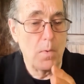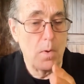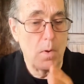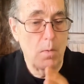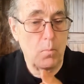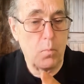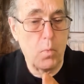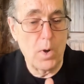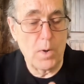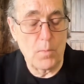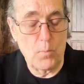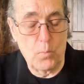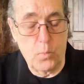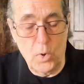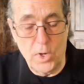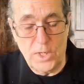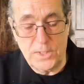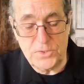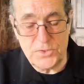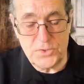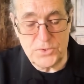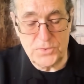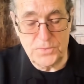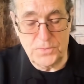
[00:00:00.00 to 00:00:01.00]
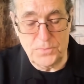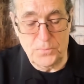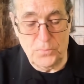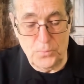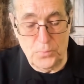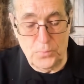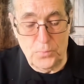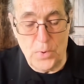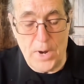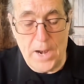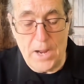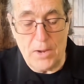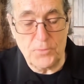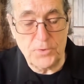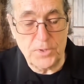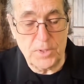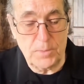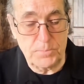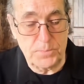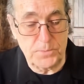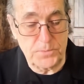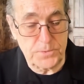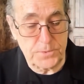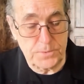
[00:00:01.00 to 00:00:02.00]
once
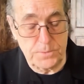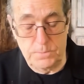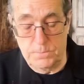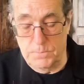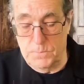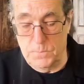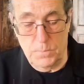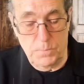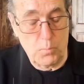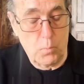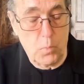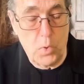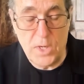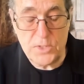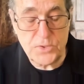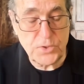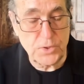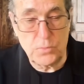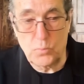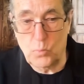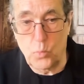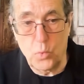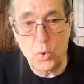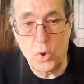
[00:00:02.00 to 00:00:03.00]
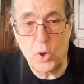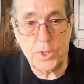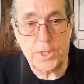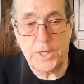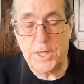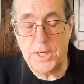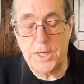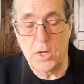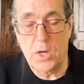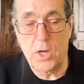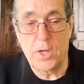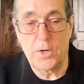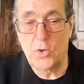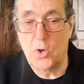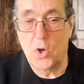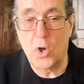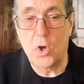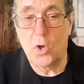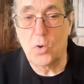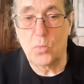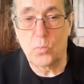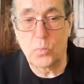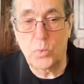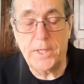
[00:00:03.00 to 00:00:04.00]
Roundup wasn't working on
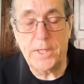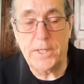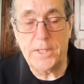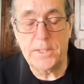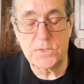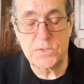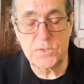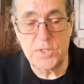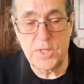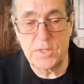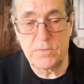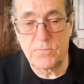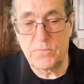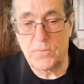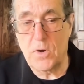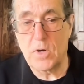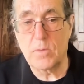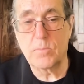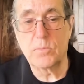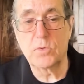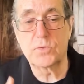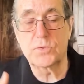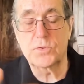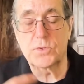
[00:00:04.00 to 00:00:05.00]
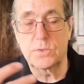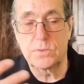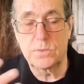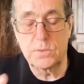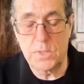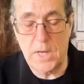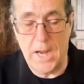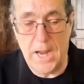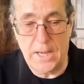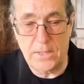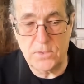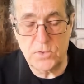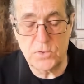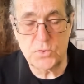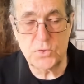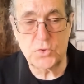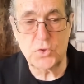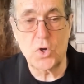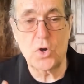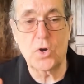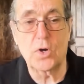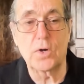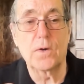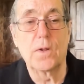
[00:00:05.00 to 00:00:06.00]
all weeds, then farmers had to
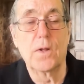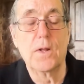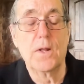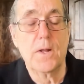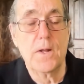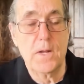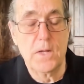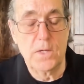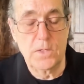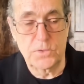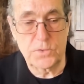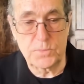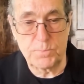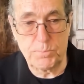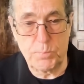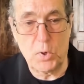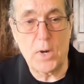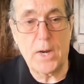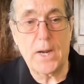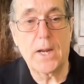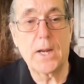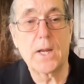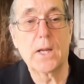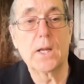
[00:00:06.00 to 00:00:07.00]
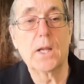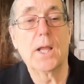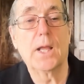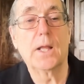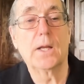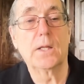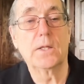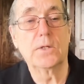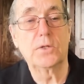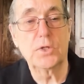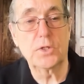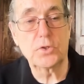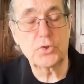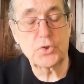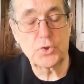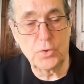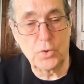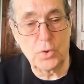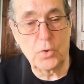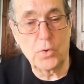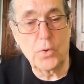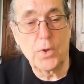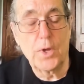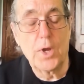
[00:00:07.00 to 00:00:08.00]
start spraying an
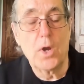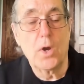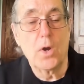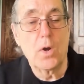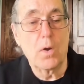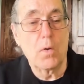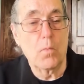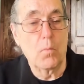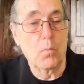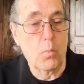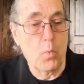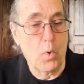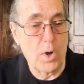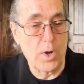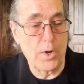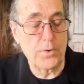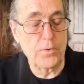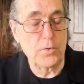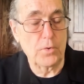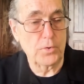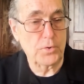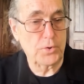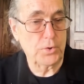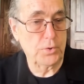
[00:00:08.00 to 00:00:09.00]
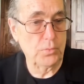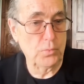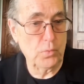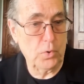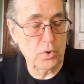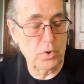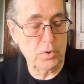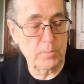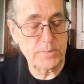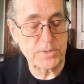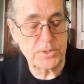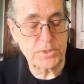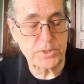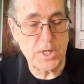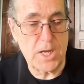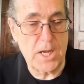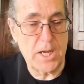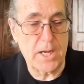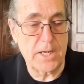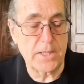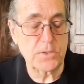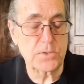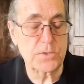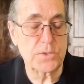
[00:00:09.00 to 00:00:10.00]
additional one or two
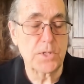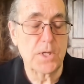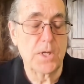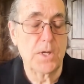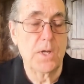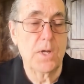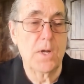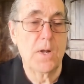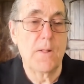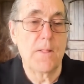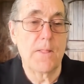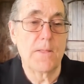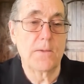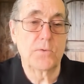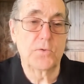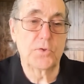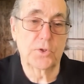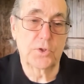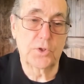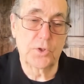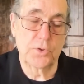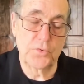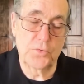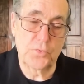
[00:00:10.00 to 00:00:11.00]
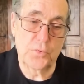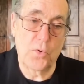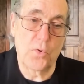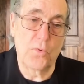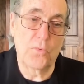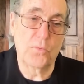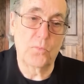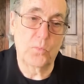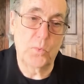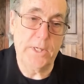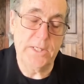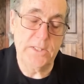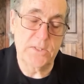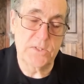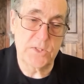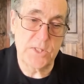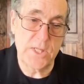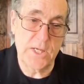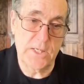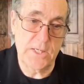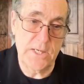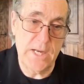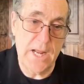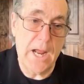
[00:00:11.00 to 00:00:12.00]
herbicides to control the weeds
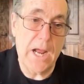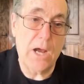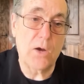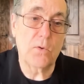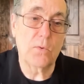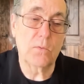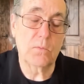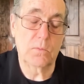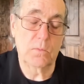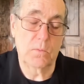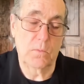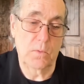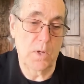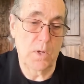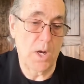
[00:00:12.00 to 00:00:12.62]
that now